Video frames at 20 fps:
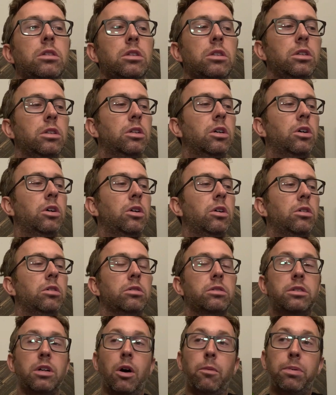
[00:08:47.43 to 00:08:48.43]

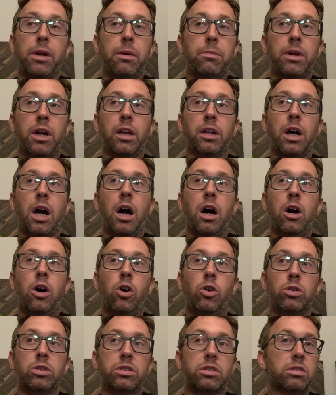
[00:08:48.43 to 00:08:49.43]
down payment on a
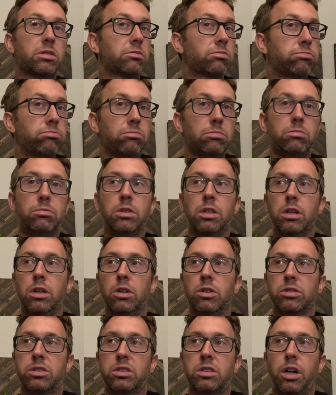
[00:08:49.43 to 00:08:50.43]
house,
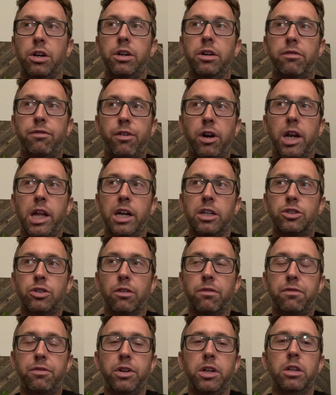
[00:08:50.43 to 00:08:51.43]
start your financial
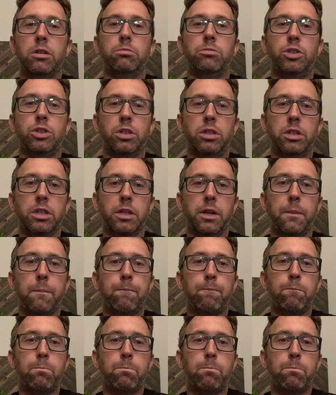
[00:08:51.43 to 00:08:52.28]
freedom journey.